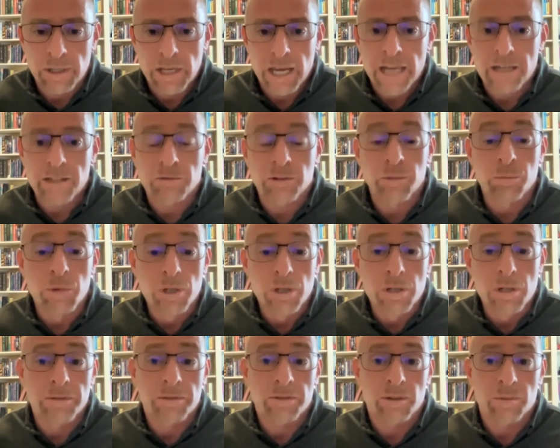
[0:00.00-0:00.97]
and it's
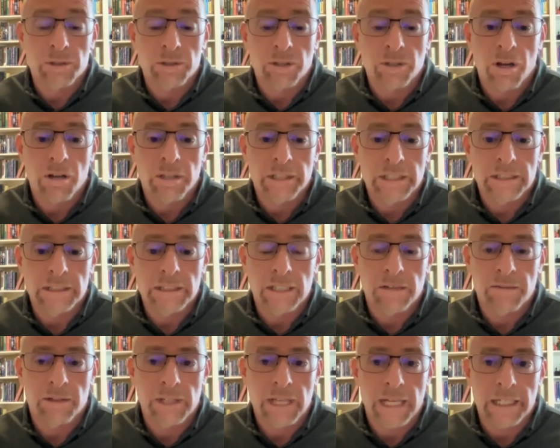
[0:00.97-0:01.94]
removed from Saul, and he's
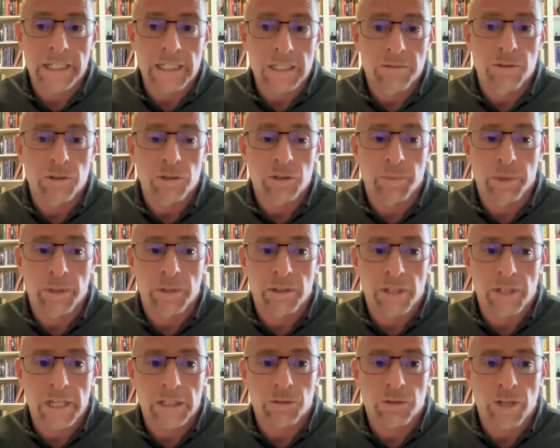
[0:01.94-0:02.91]
given that evil spirit,
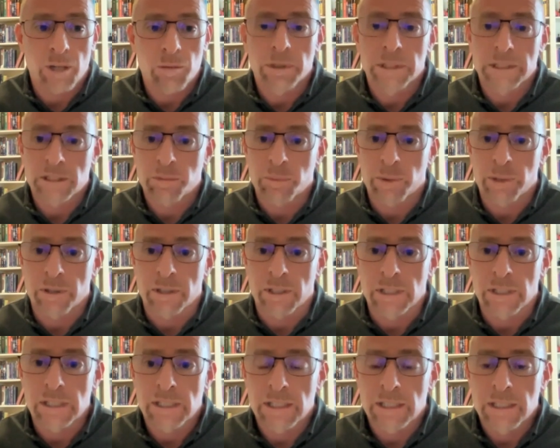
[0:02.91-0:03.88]
that troubling spirit.